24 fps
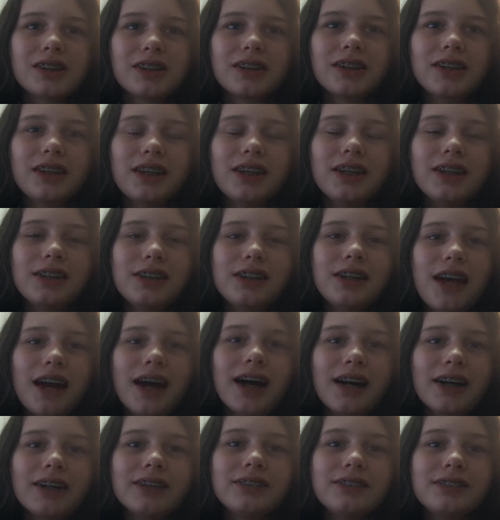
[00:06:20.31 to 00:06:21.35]
the
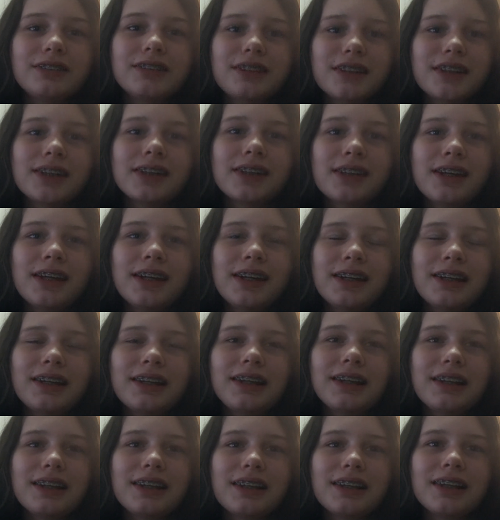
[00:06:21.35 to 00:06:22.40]
ad is,
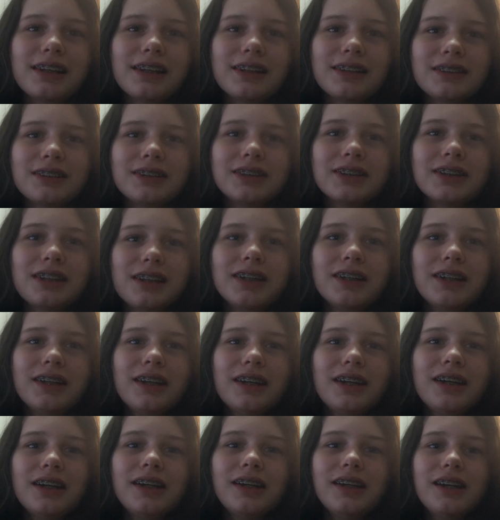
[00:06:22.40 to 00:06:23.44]
and
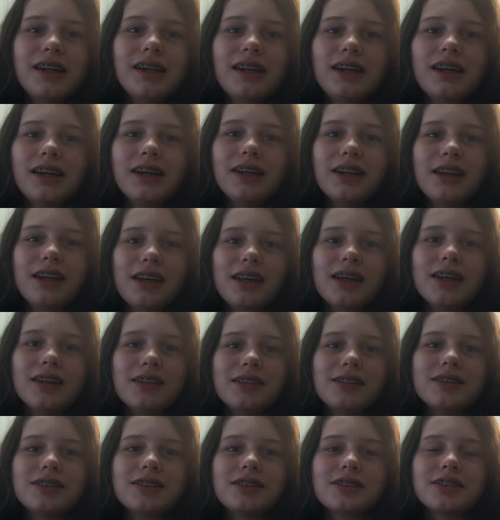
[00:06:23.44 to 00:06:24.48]

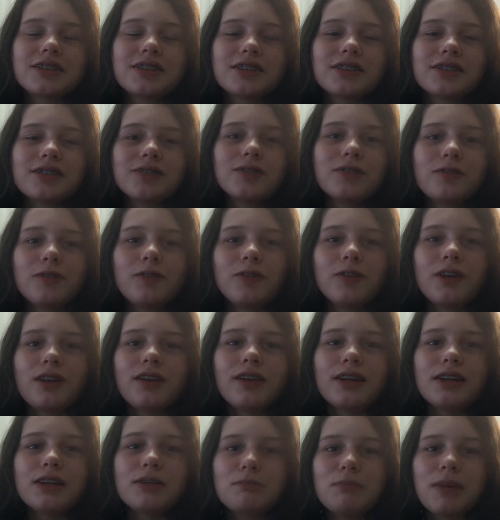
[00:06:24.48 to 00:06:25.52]
it
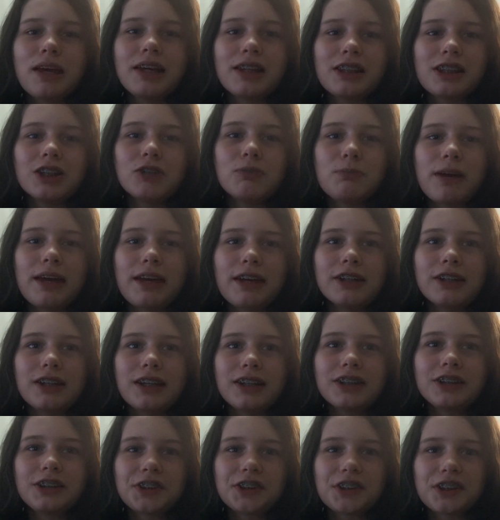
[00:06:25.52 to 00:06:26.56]
really makes you pay
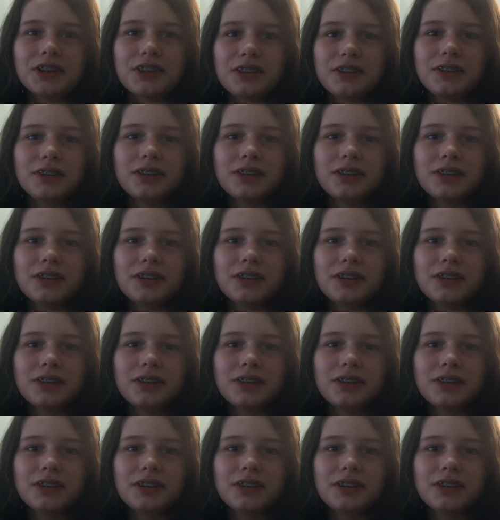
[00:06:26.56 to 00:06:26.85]
attention.